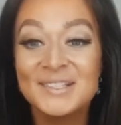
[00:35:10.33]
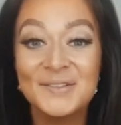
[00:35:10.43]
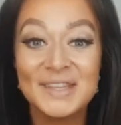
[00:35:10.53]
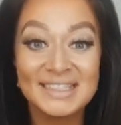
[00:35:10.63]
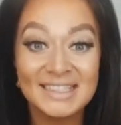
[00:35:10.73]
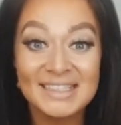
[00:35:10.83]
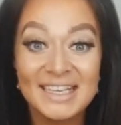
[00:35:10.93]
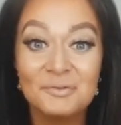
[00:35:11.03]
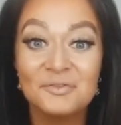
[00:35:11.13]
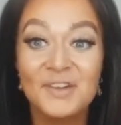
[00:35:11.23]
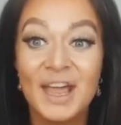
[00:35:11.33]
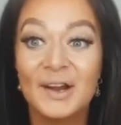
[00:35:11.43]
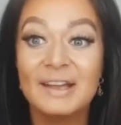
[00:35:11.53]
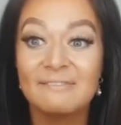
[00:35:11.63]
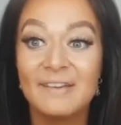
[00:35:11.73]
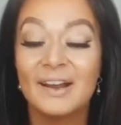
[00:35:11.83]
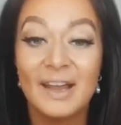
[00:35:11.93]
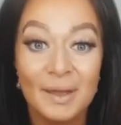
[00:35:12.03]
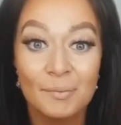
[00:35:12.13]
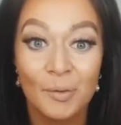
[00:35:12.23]
So this is like very,
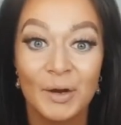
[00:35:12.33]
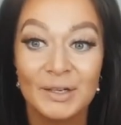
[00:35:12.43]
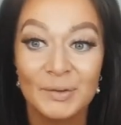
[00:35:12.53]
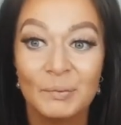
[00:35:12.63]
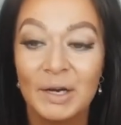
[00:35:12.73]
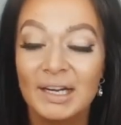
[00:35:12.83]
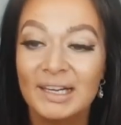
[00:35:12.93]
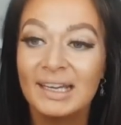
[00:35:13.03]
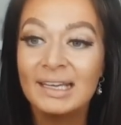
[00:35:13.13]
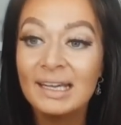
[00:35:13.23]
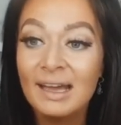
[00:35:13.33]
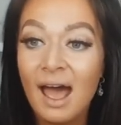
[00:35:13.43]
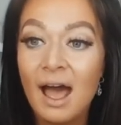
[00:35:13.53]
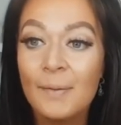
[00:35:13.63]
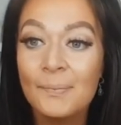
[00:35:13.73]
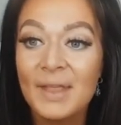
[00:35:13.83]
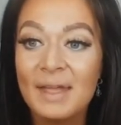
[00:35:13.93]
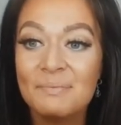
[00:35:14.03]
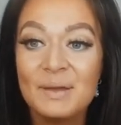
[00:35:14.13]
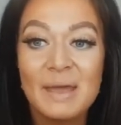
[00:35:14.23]
very important work.
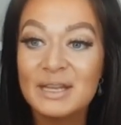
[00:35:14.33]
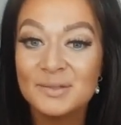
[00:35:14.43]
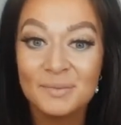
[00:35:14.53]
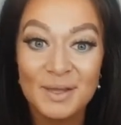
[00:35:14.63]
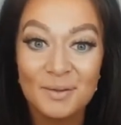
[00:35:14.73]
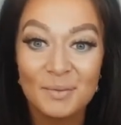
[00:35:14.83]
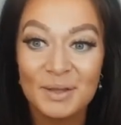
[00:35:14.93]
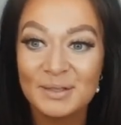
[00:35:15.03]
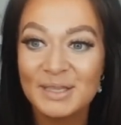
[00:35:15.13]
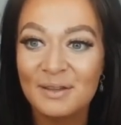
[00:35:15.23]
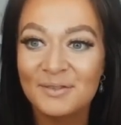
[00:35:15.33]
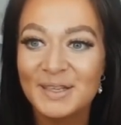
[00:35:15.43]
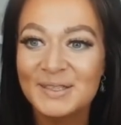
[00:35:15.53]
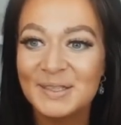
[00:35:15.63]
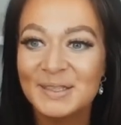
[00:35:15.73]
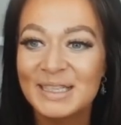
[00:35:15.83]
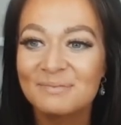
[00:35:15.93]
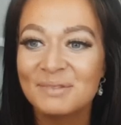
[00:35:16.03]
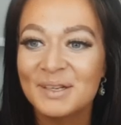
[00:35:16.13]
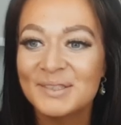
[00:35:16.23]
And be patient with yourself in the journey
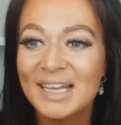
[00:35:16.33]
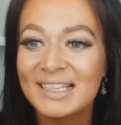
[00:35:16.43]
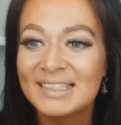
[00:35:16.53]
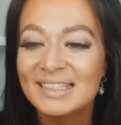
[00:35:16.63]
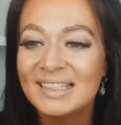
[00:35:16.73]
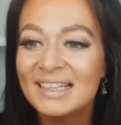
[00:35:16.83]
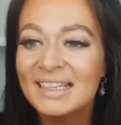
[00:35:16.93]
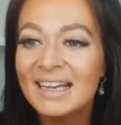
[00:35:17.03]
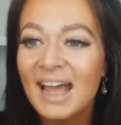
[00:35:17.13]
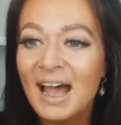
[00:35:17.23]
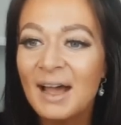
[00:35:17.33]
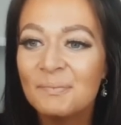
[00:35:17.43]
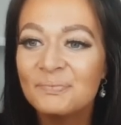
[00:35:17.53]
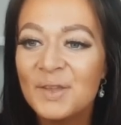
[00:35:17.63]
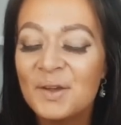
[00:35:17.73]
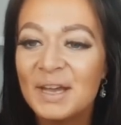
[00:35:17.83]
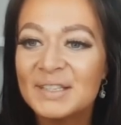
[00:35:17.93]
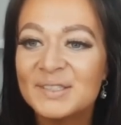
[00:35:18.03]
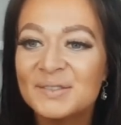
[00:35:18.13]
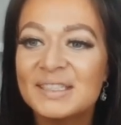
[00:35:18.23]
and process.
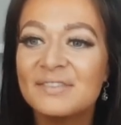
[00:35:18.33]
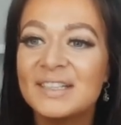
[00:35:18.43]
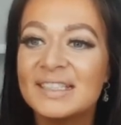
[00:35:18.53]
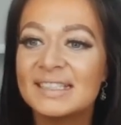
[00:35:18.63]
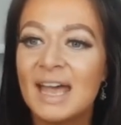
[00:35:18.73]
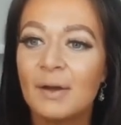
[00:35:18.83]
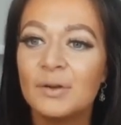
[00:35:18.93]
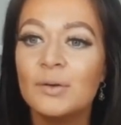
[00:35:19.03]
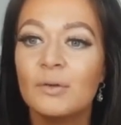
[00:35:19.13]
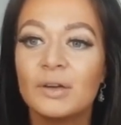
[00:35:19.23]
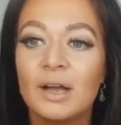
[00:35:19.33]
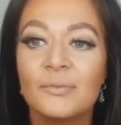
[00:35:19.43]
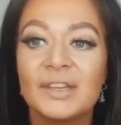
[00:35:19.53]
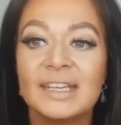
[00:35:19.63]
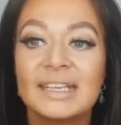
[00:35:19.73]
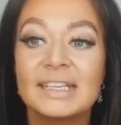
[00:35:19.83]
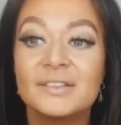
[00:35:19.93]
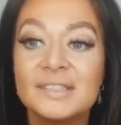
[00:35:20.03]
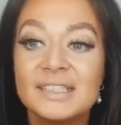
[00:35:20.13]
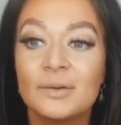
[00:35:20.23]
Okay, so Tiffany says, how do you overcome feeling
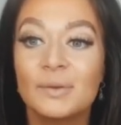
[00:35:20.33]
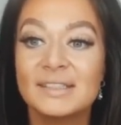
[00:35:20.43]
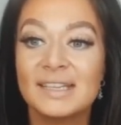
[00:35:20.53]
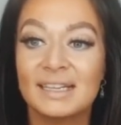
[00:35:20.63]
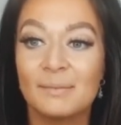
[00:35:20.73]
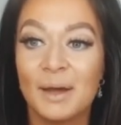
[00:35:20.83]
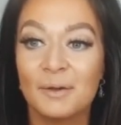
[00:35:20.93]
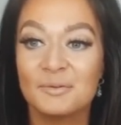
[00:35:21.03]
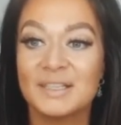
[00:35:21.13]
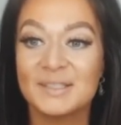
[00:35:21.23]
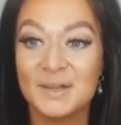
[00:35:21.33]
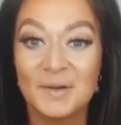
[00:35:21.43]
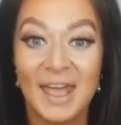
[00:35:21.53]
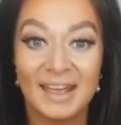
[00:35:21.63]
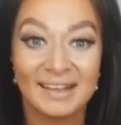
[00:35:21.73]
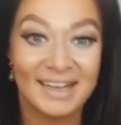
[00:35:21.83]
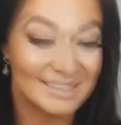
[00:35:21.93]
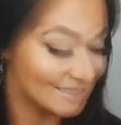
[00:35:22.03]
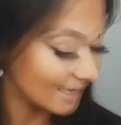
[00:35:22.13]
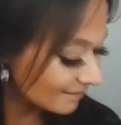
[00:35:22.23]
guilty when setting the boundaries? Okay,
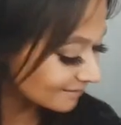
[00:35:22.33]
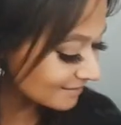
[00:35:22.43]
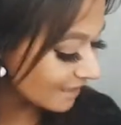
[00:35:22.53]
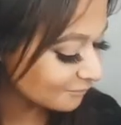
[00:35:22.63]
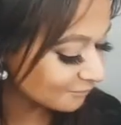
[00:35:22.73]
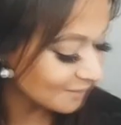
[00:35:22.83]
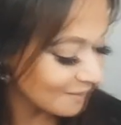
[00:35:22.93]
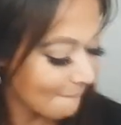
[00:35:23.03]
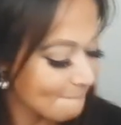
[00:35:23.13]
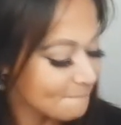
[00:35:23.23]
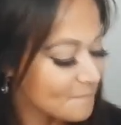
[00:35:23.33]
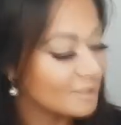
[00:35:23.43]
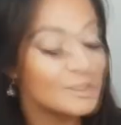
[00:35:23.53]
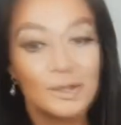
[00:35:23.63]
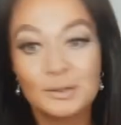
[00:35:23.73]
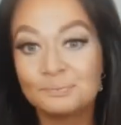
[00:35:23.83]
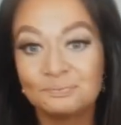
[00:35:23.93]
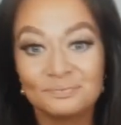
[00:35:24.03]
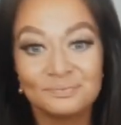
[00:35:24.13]
exciting stuff. So